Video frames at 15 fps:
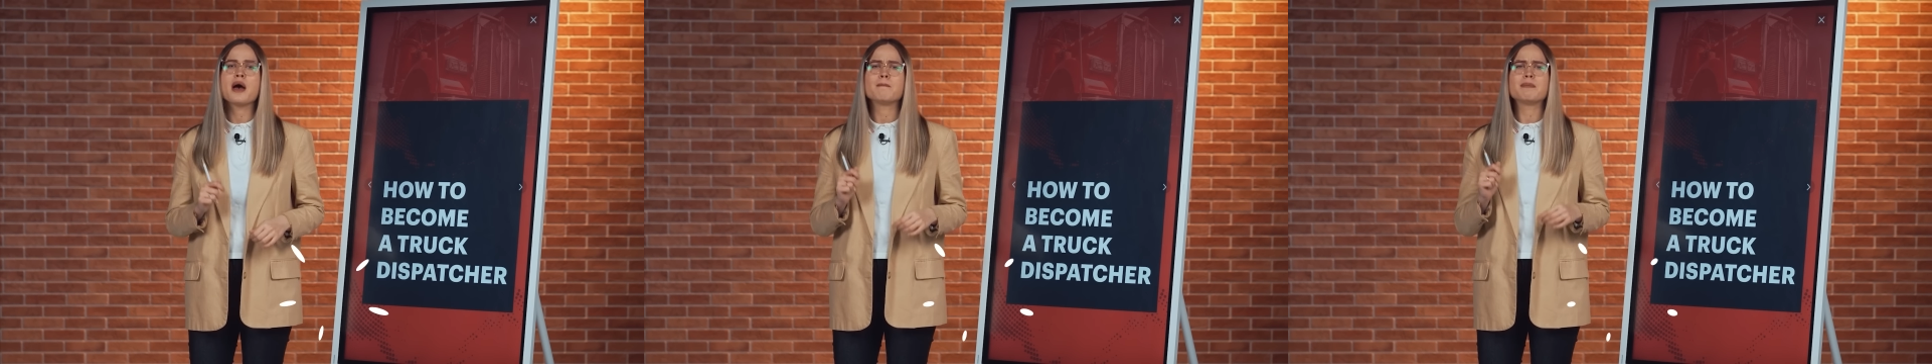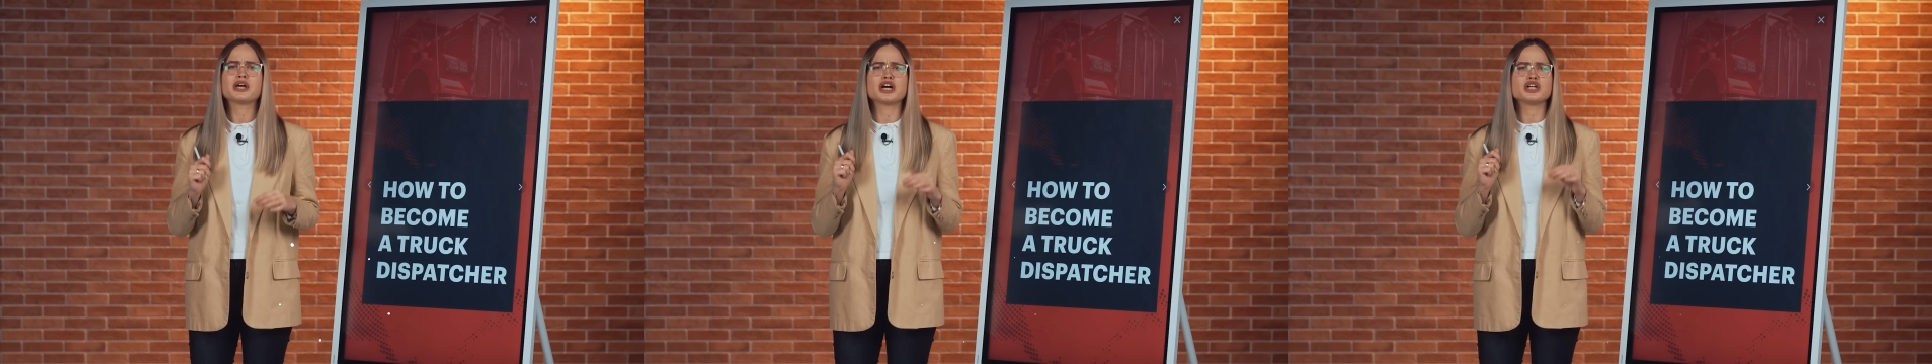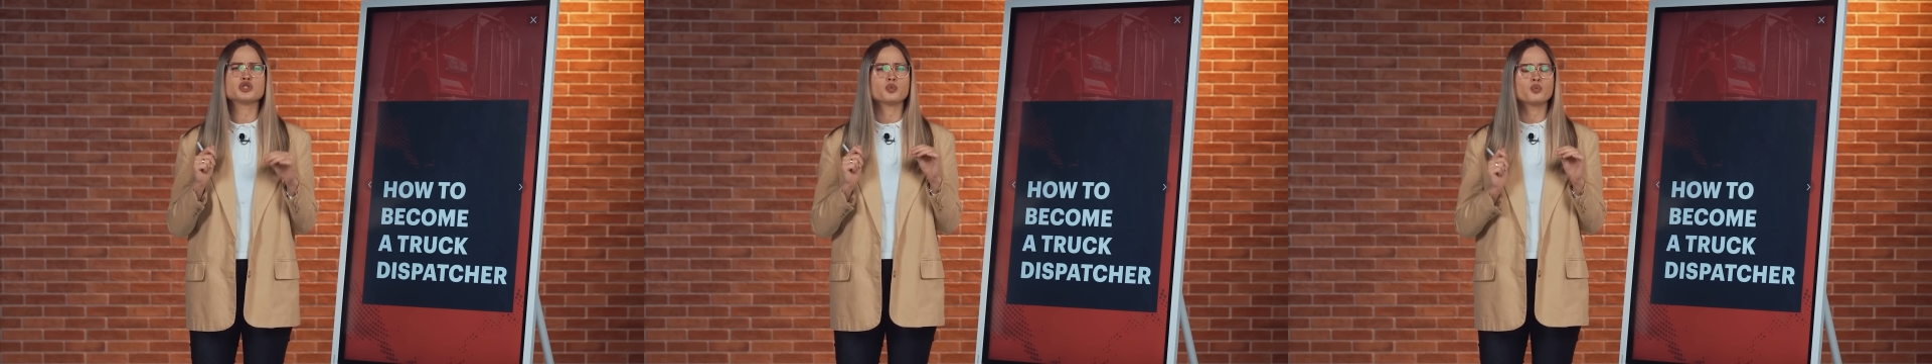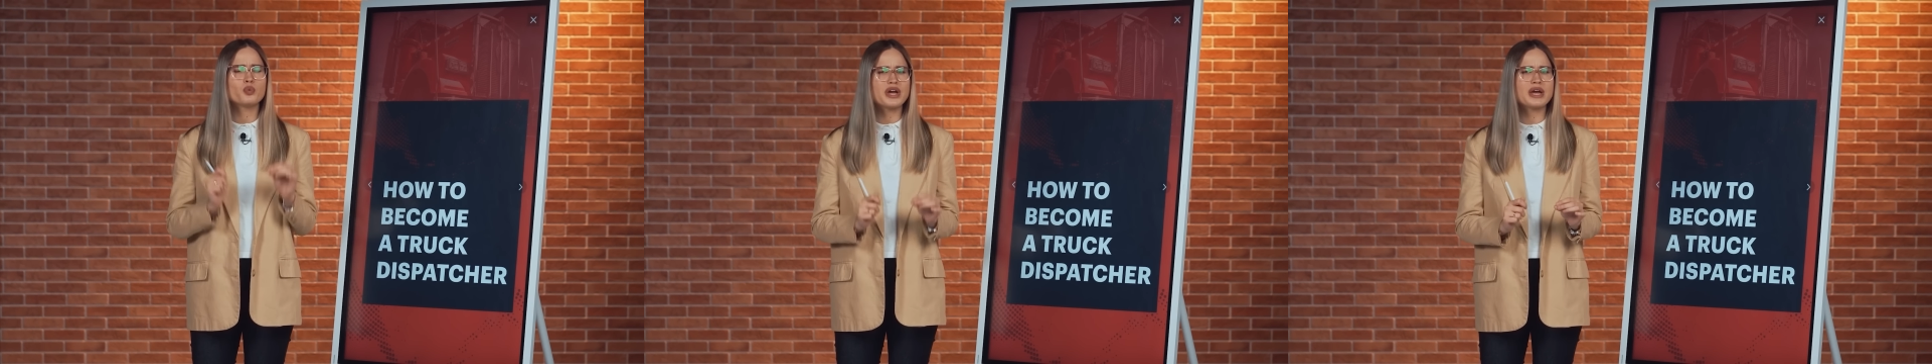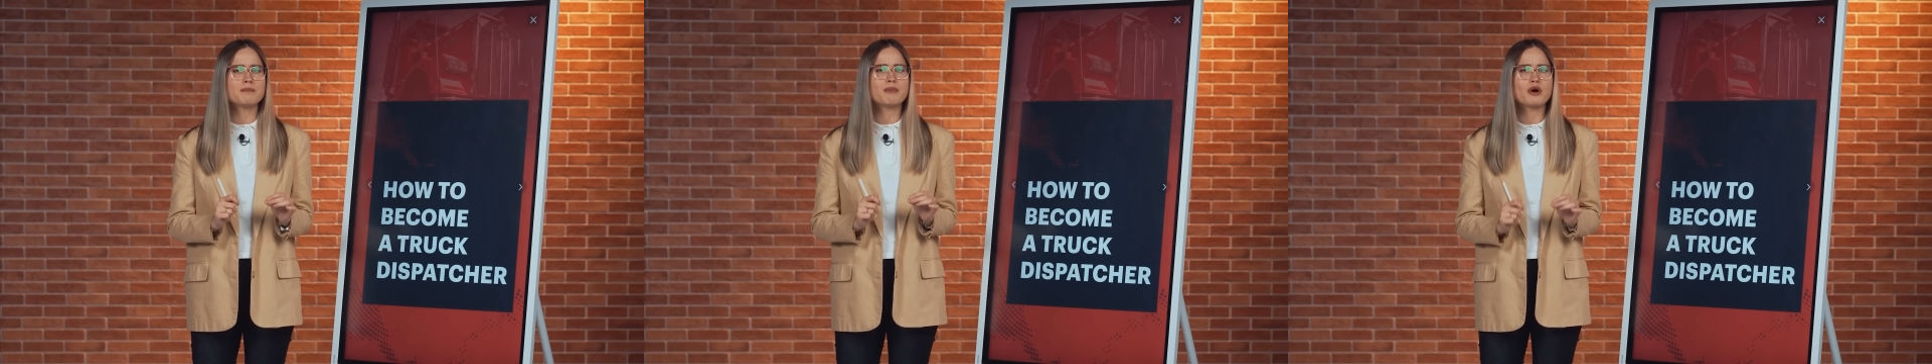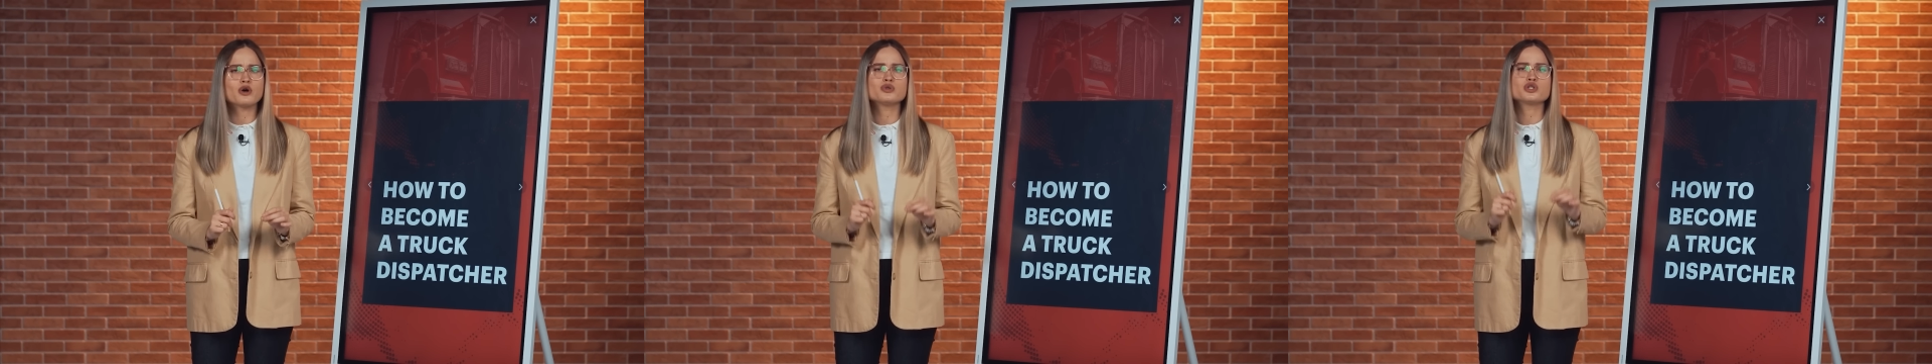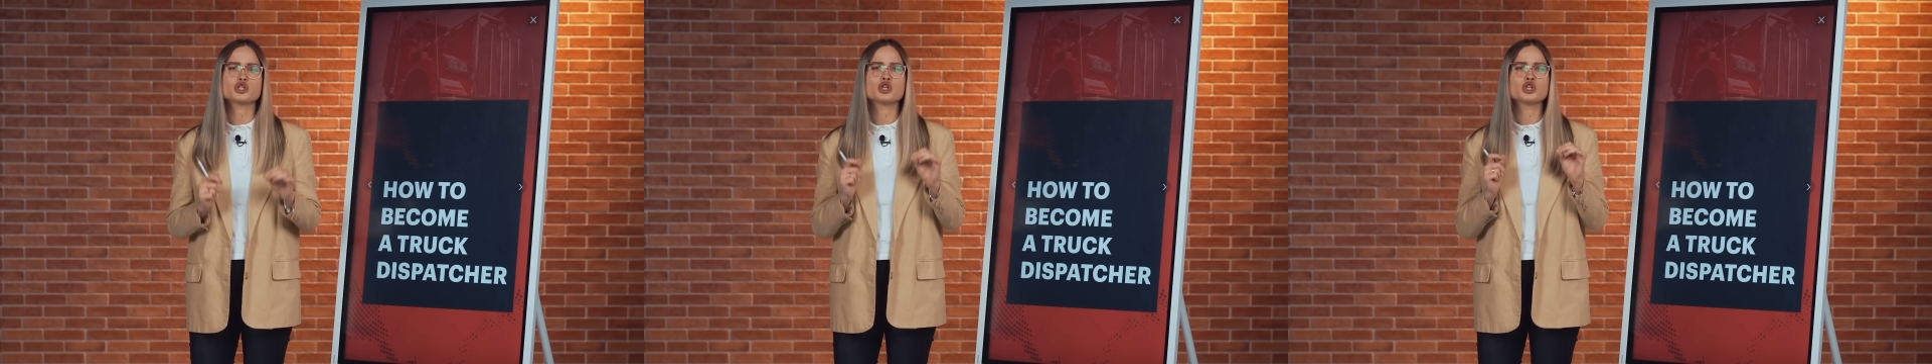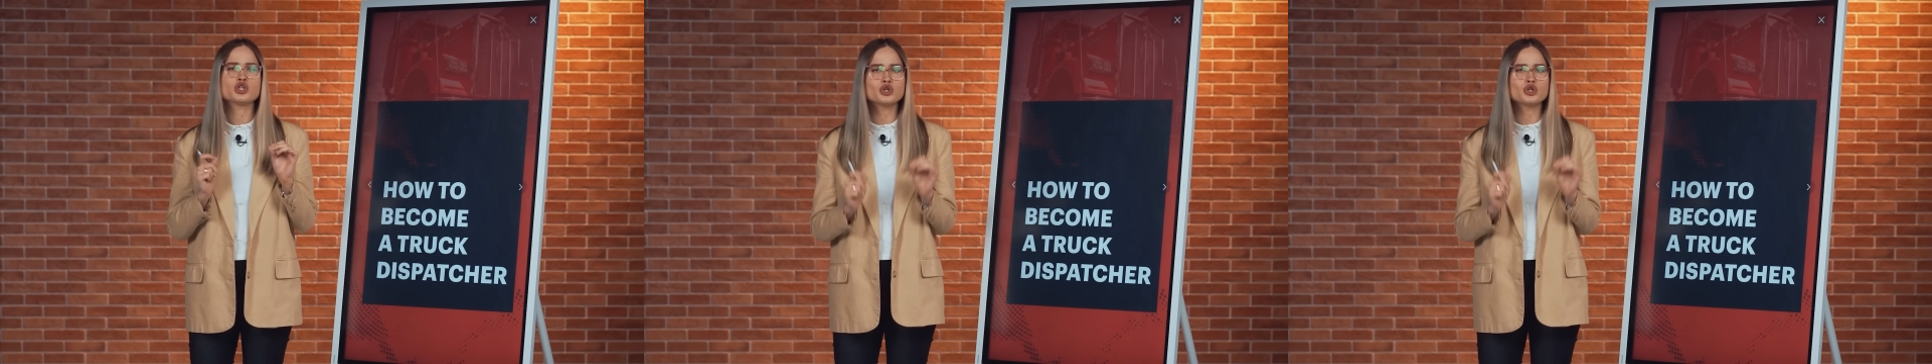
because we post